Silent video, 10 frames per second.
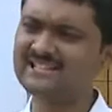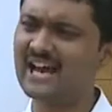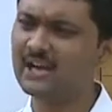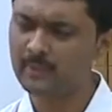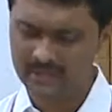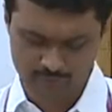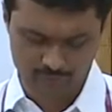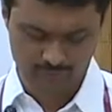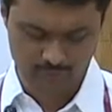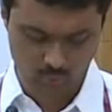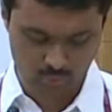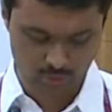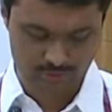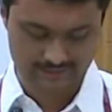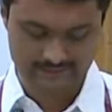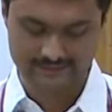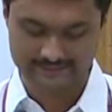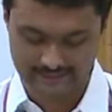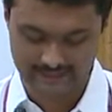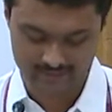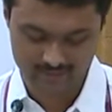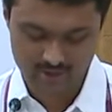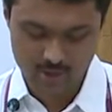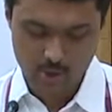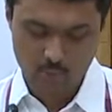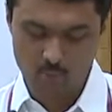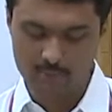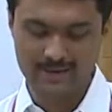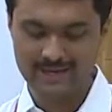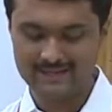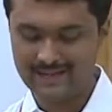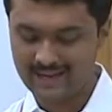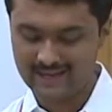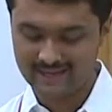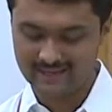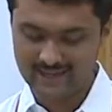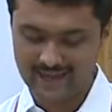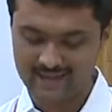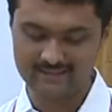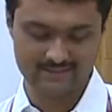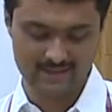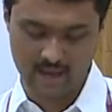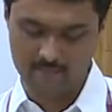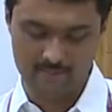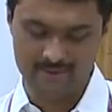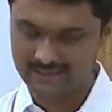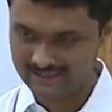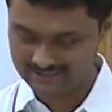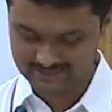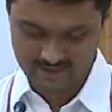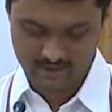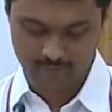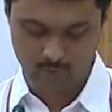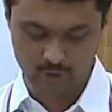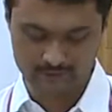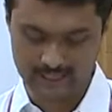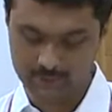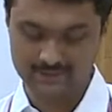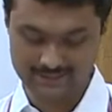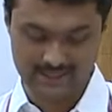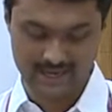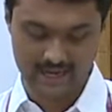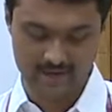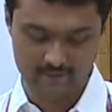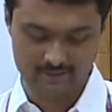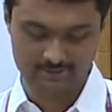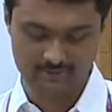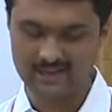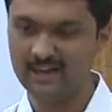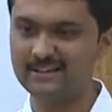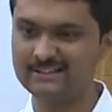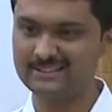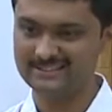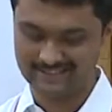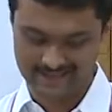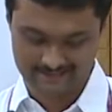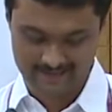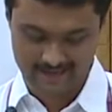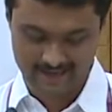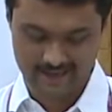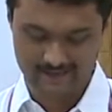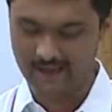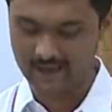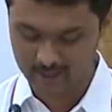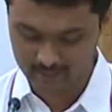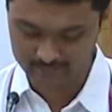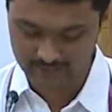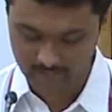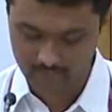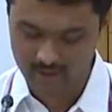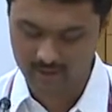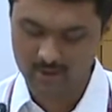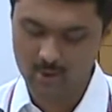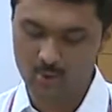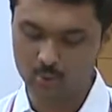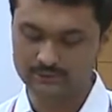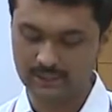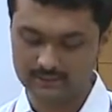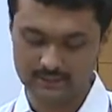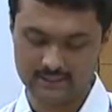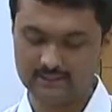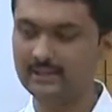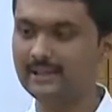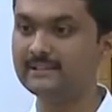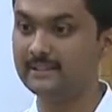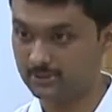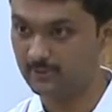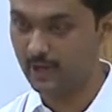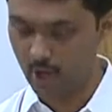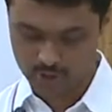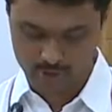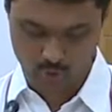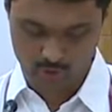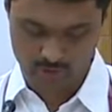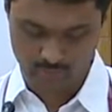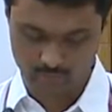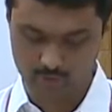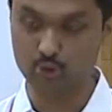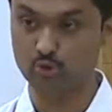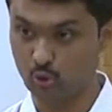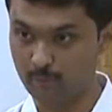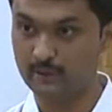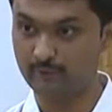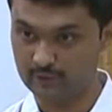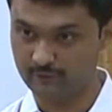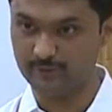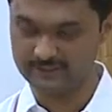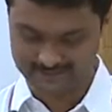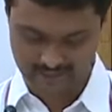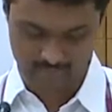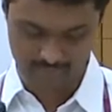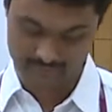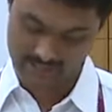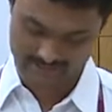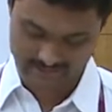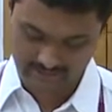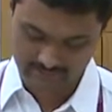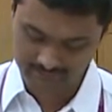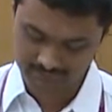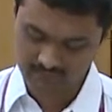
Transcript: January 5th, 2013 would be a day etched in our memories, for that was the day in which we heard this sagely lion of Dharma who thundered in this very auditorium, which was opened for the first time that year.